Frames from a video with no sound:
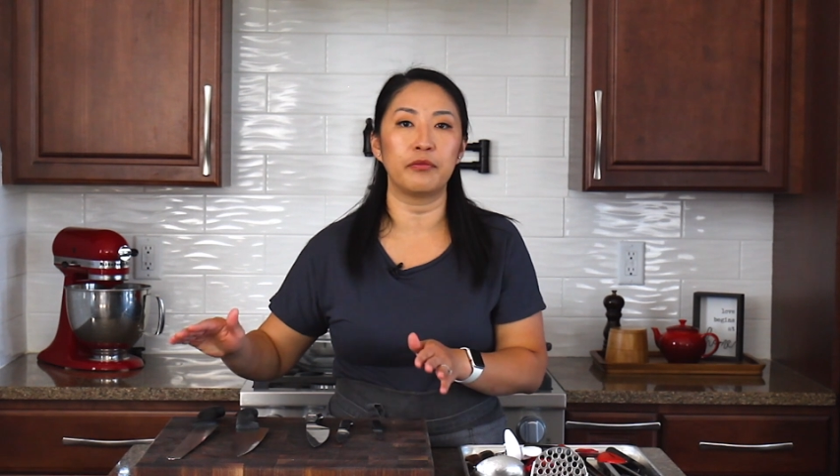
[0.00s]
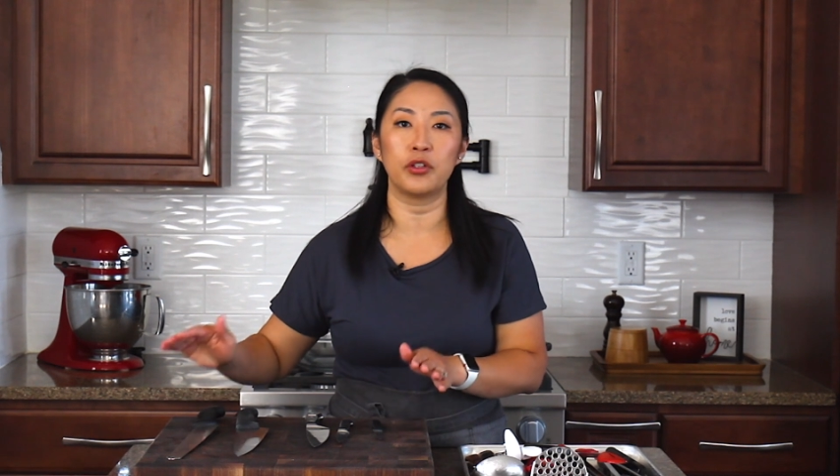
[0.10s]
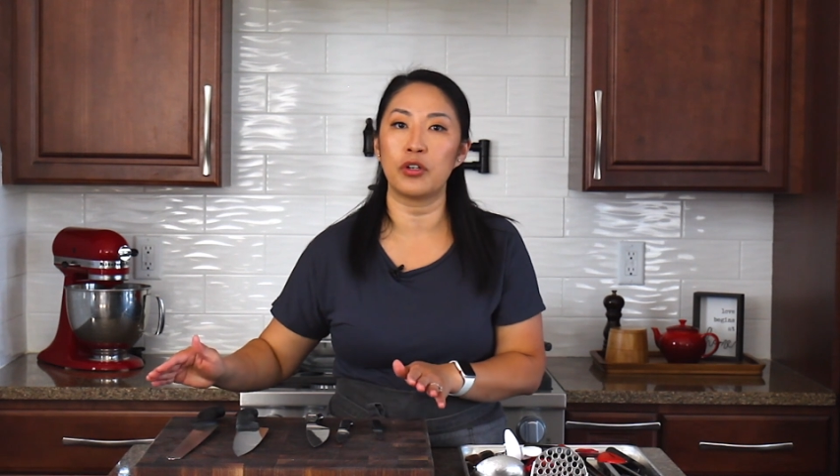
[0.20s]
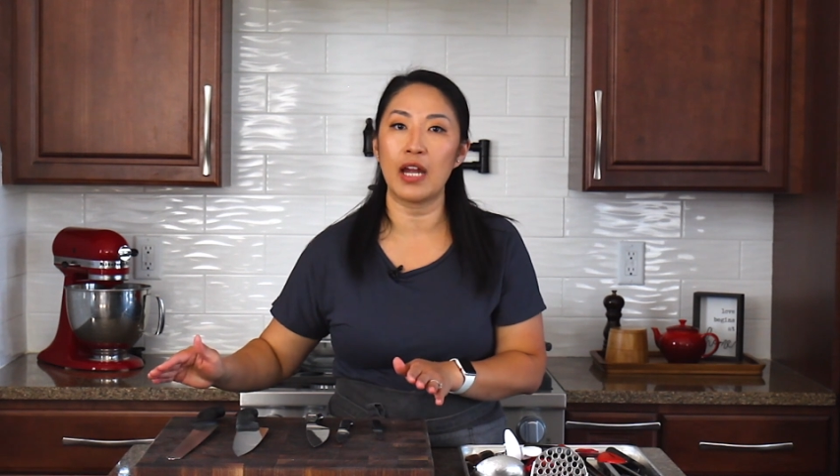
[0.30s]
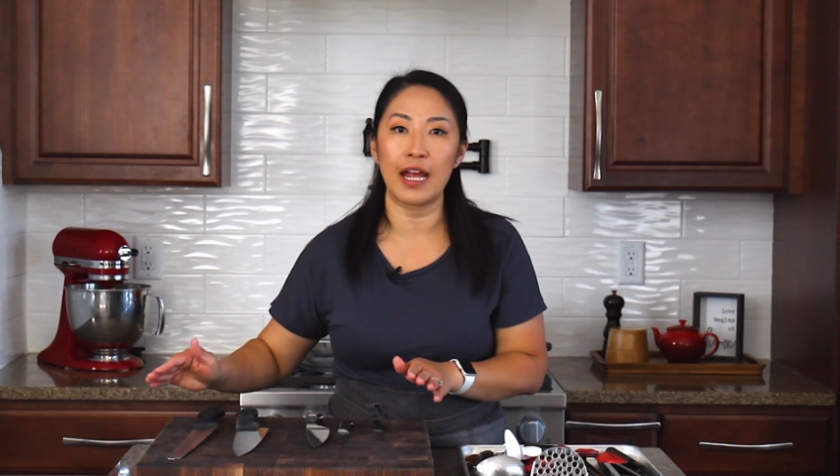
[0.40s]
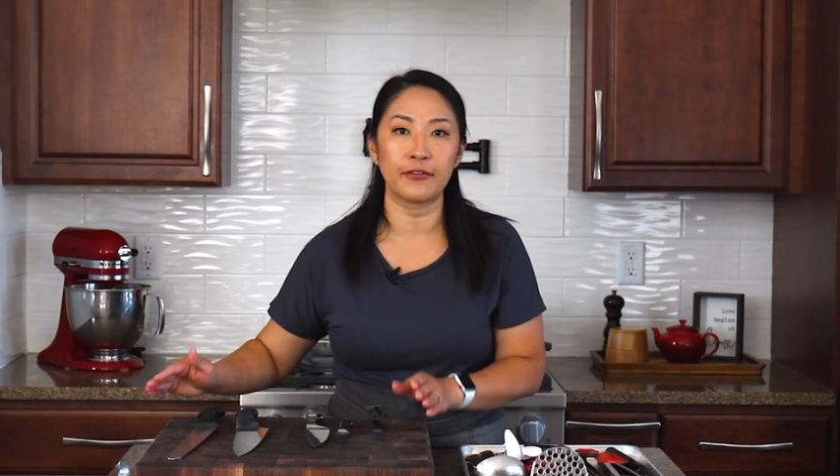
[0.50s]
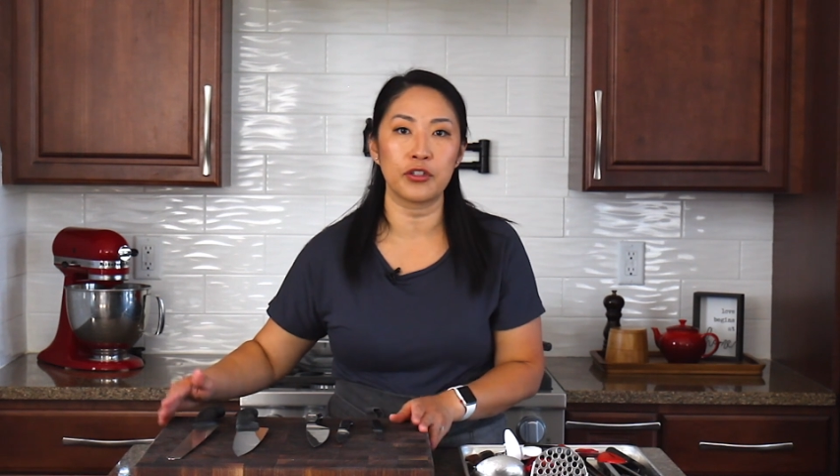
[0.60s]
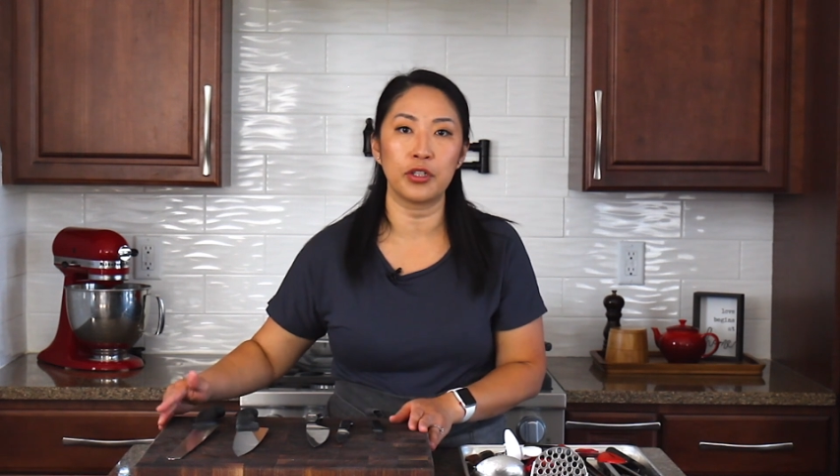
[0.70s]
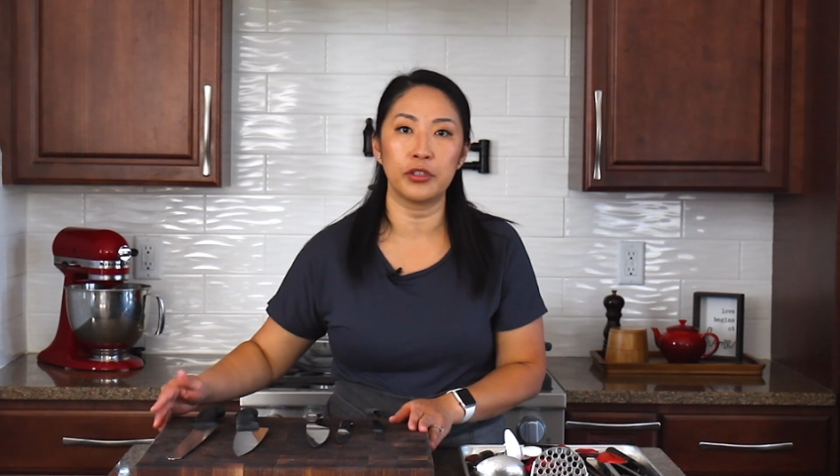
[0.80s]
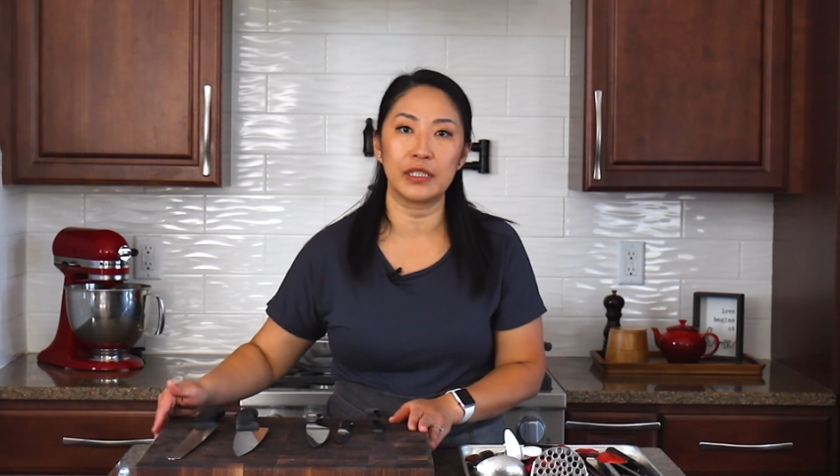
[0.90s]
You don't have
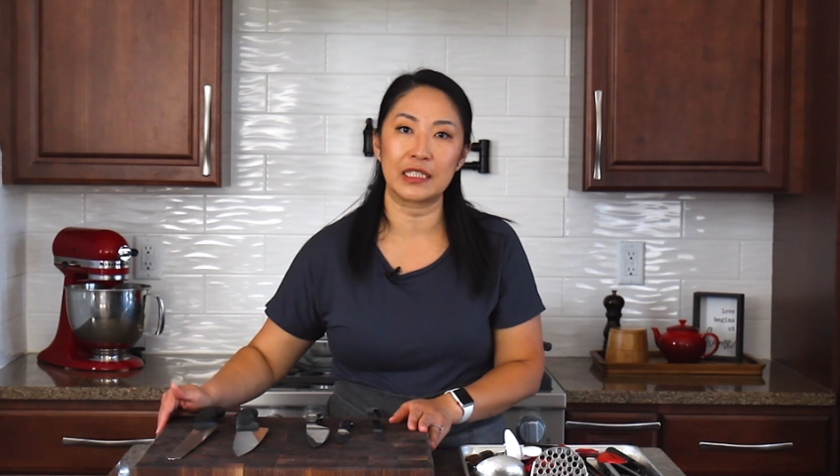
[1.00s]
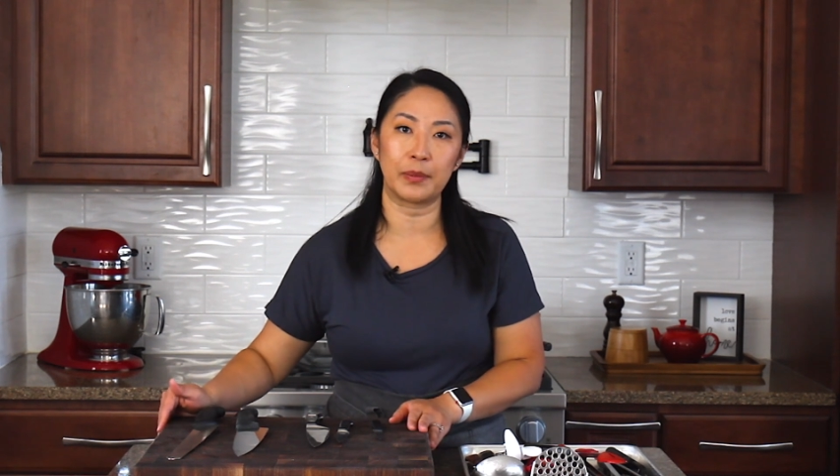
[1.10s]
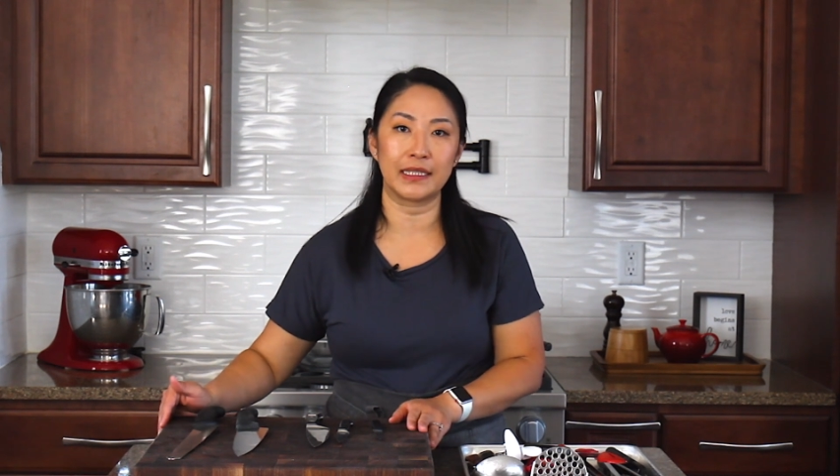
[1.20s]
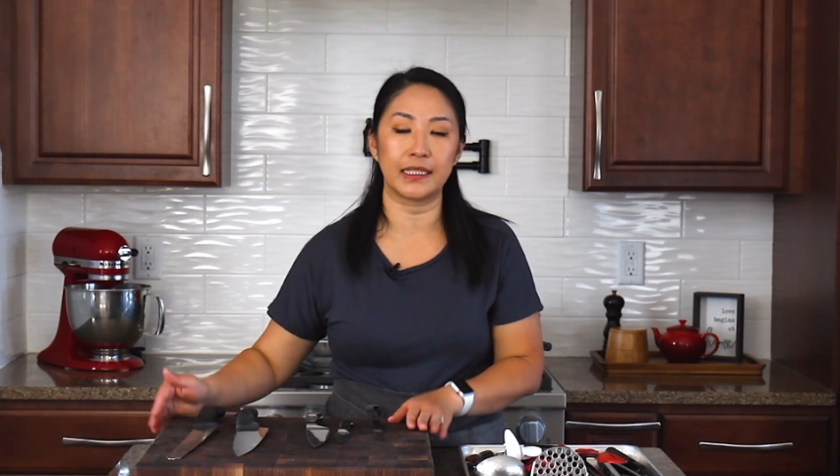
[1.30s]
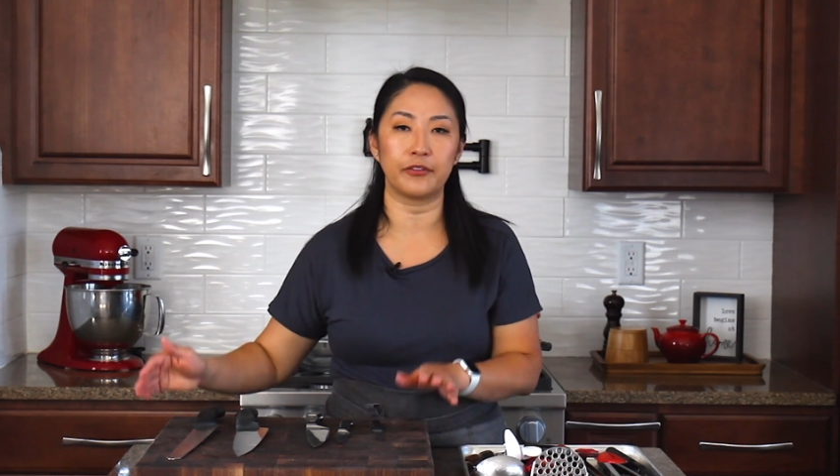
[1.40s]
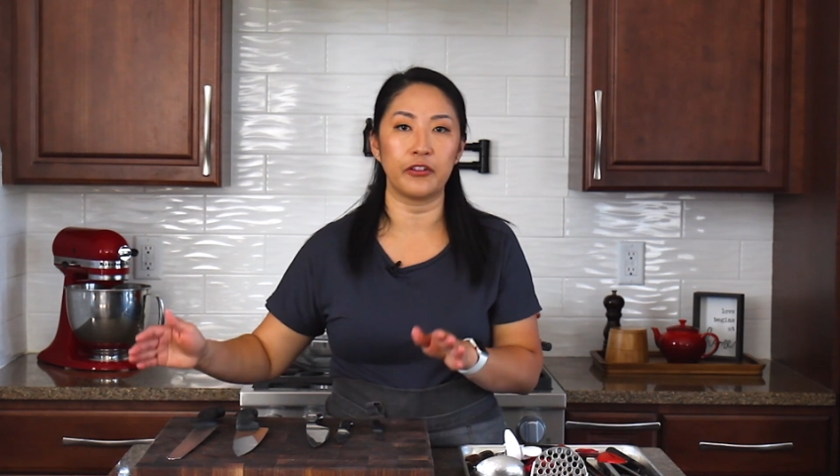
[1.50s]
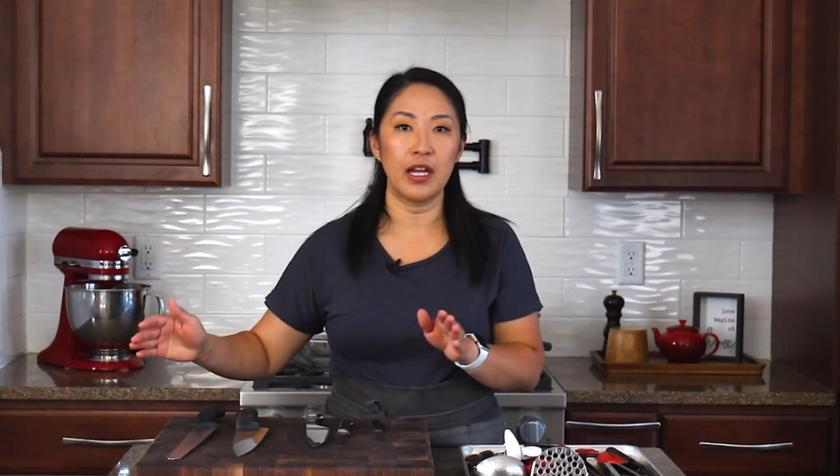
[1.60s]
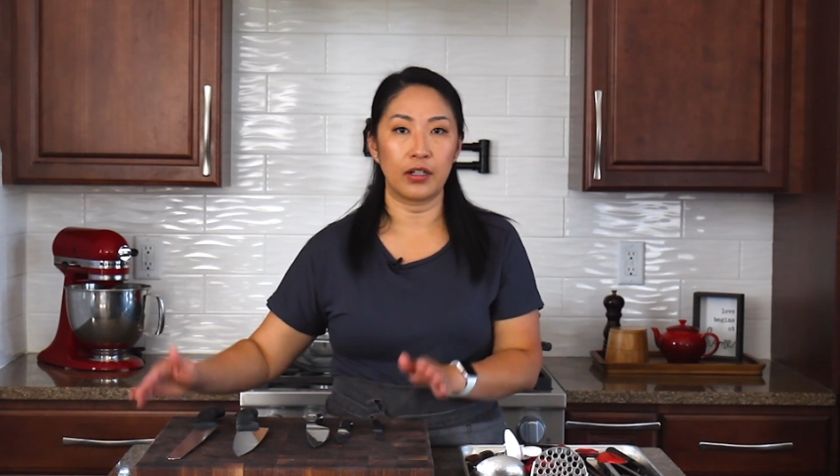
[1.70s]
to go expensive